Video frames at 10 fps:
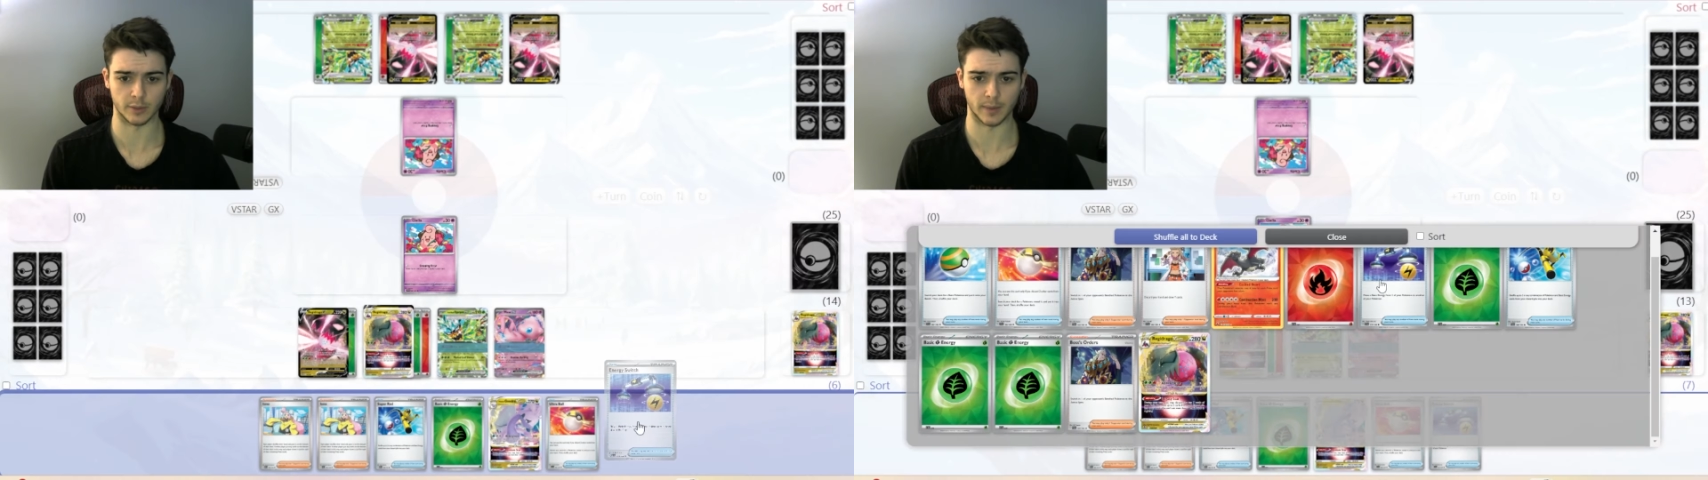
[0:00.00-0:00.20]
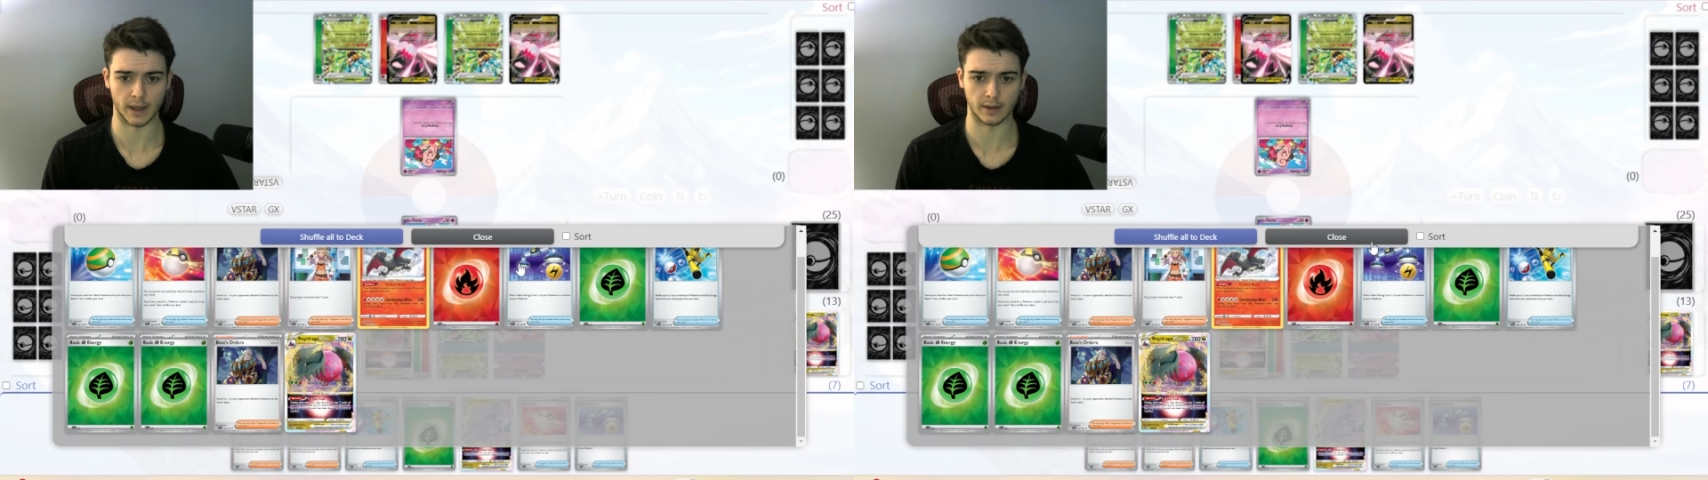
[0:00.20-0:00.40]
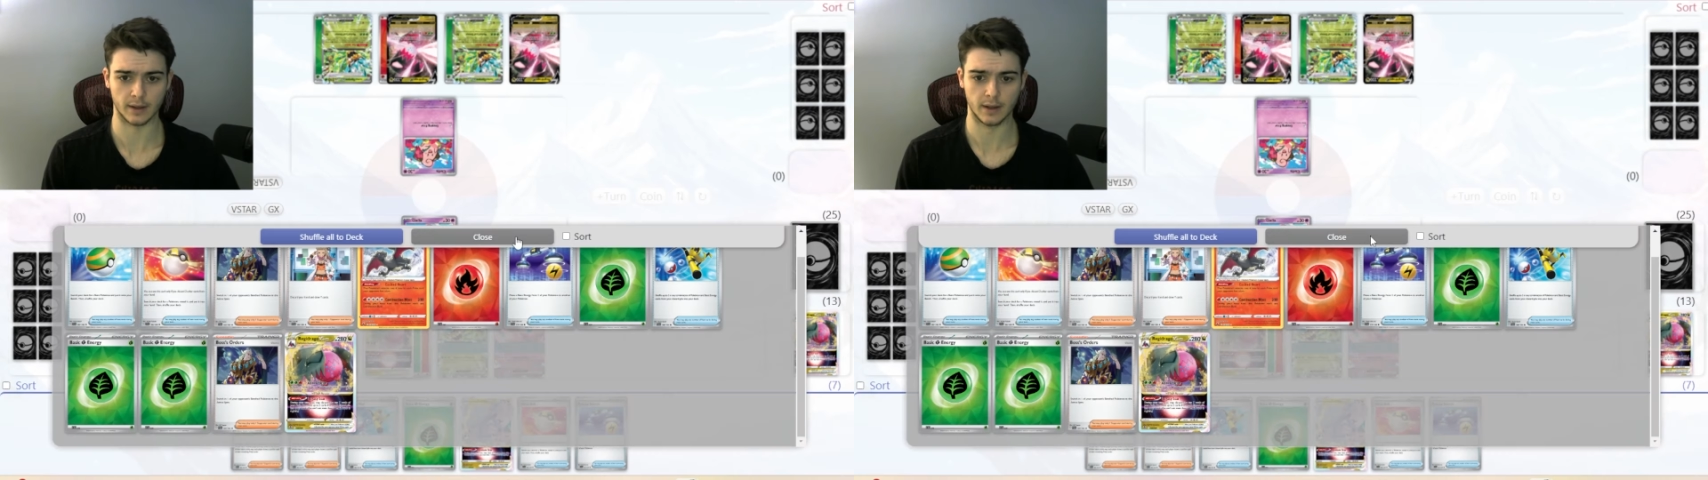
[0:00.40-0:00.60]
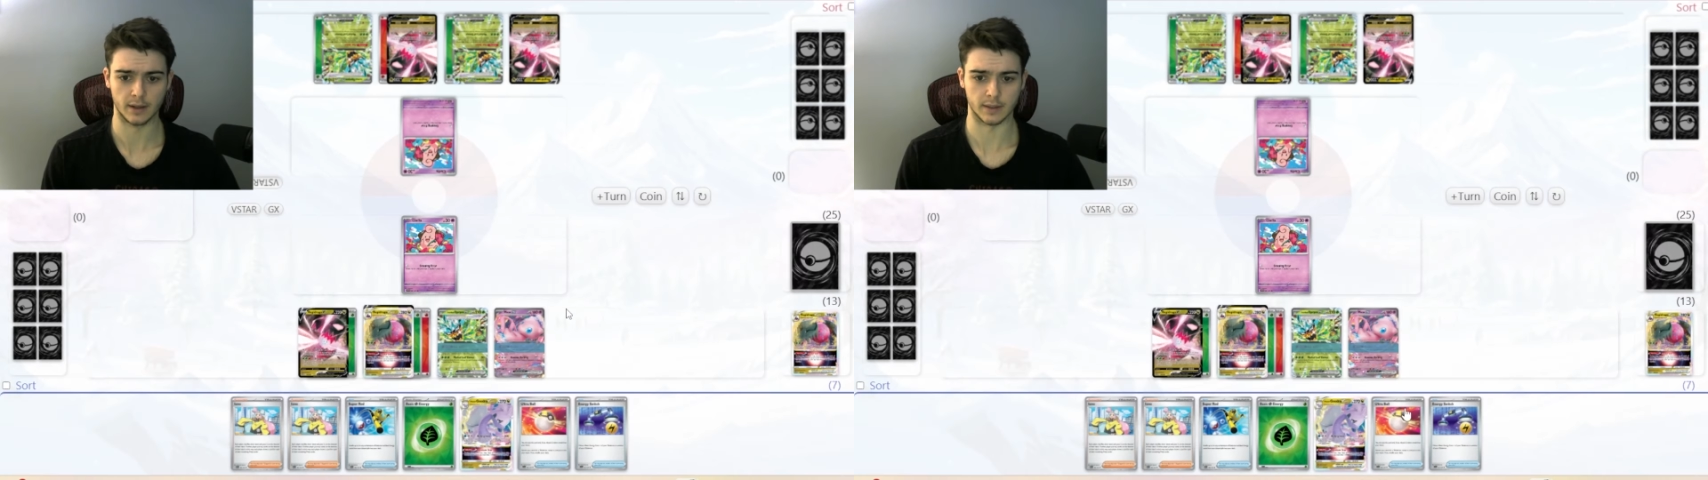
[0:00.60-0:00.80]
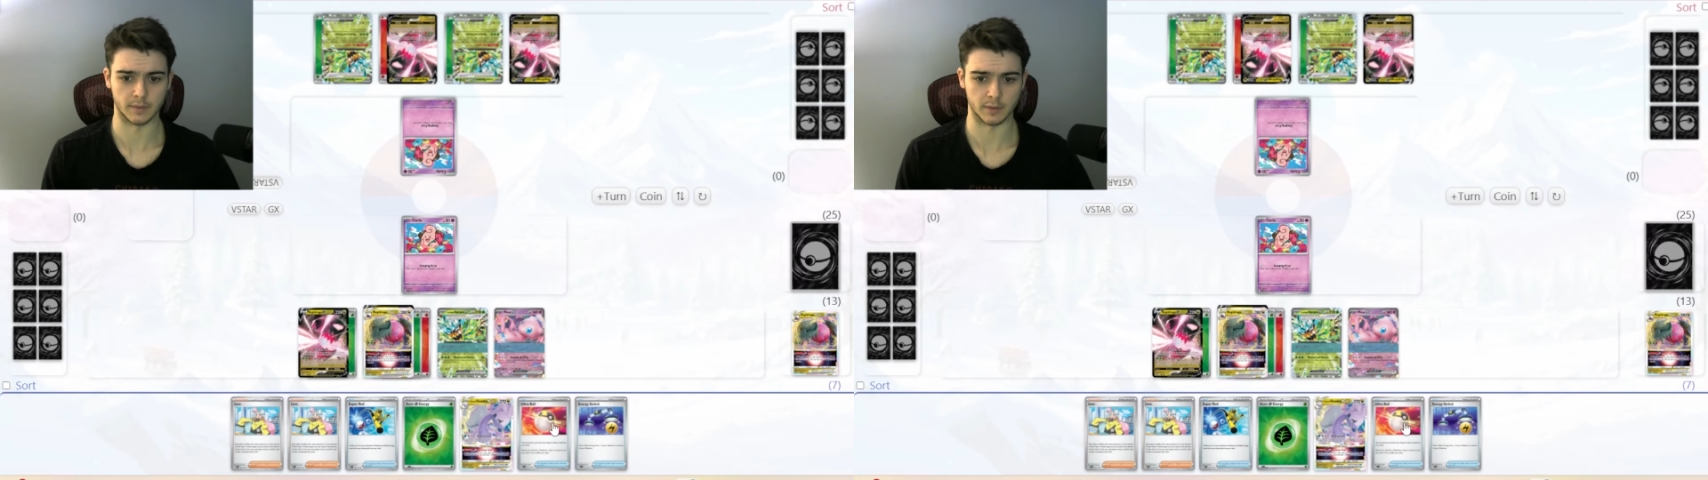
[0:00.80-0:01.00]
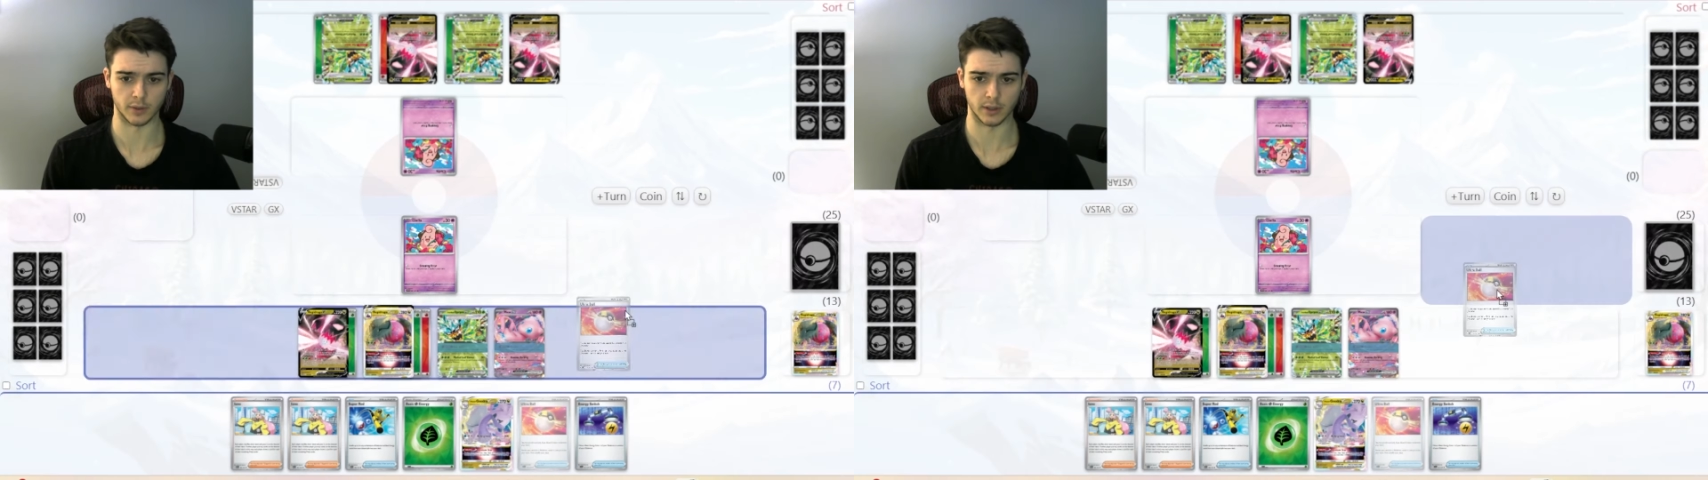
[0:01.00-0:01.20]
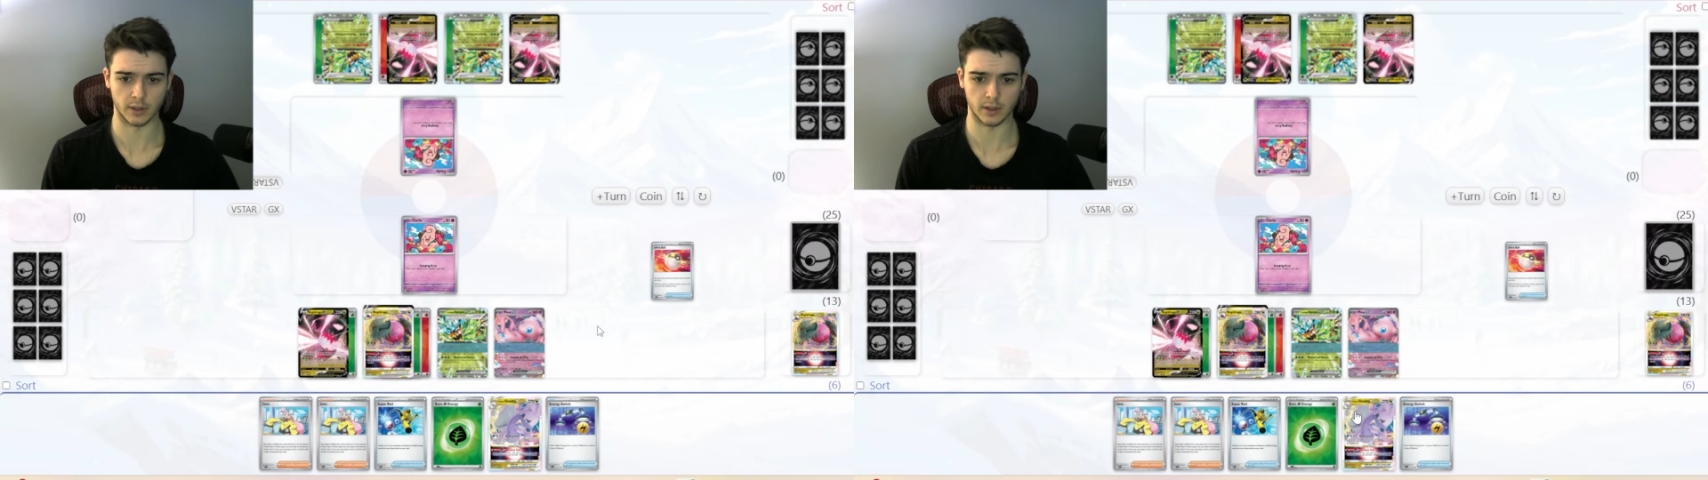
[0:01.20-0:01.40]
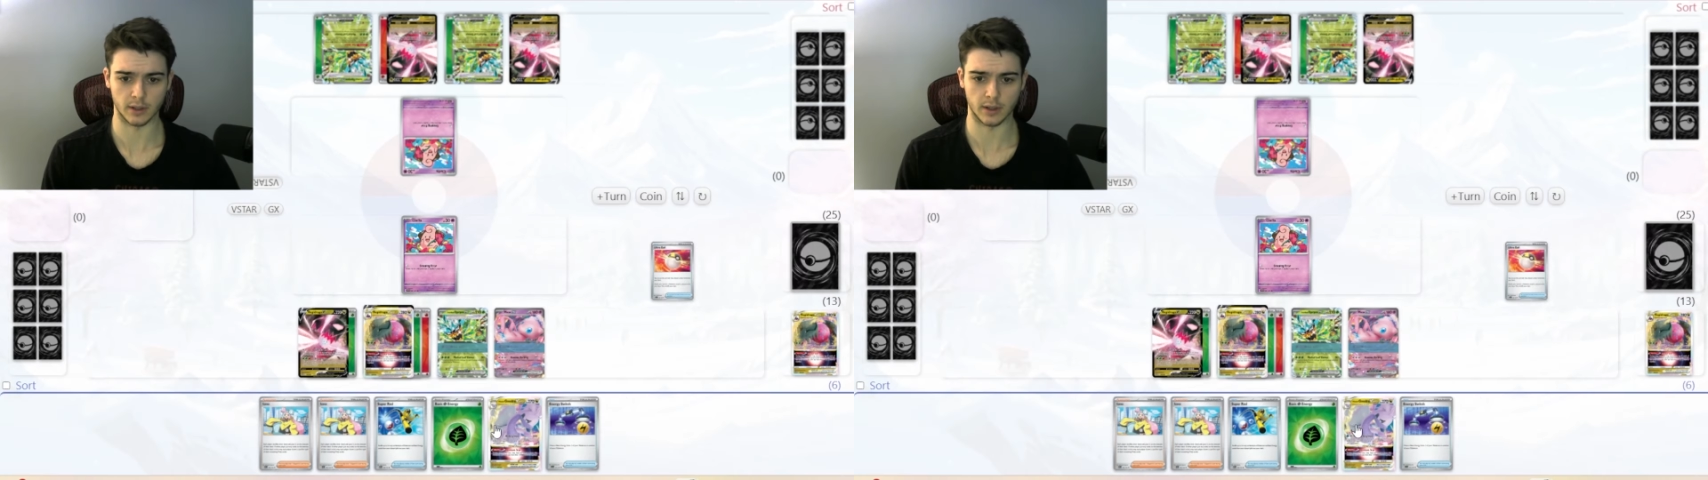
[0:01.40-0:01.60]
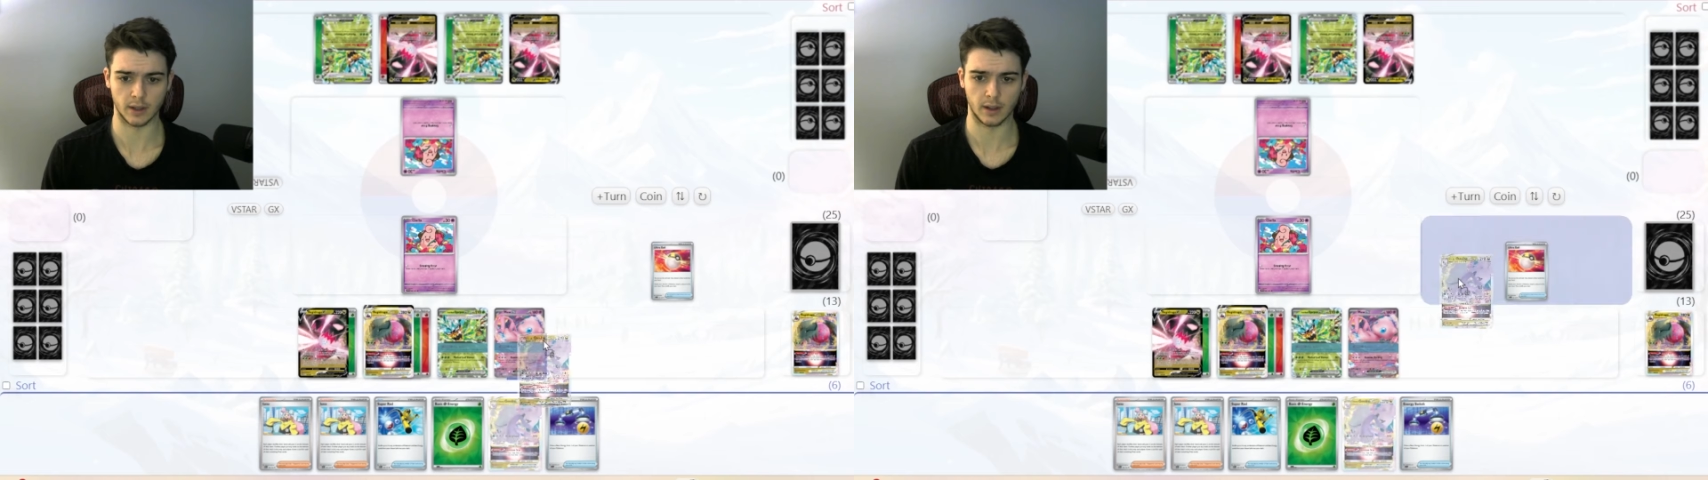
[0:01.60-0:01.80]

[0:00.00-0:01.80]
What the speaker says: back. Seems pretty good.